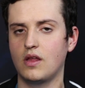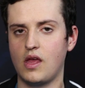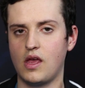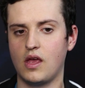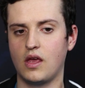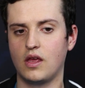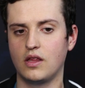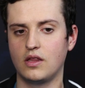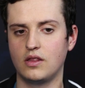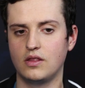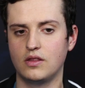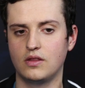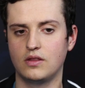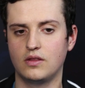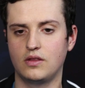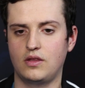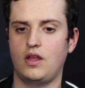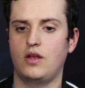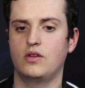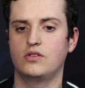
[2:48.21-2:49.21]

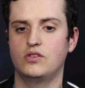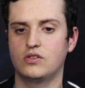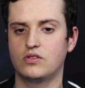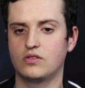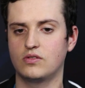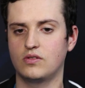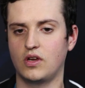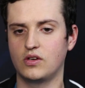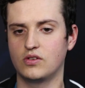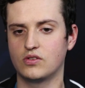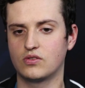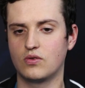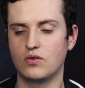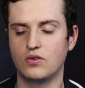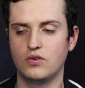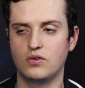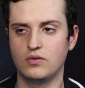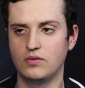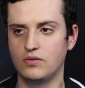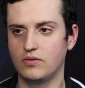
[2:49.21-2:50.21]
and I just I just
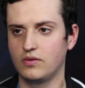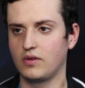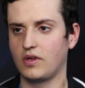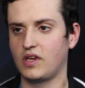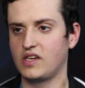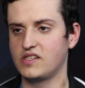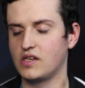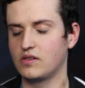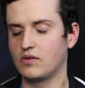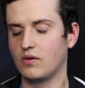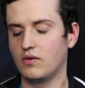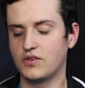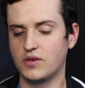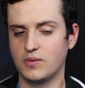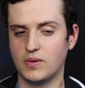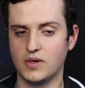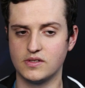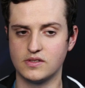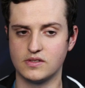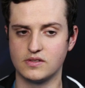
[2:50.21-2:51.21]
could reset
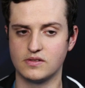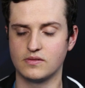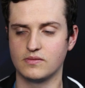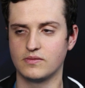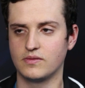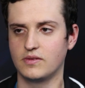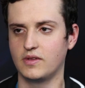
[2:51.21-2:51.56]
ultimates.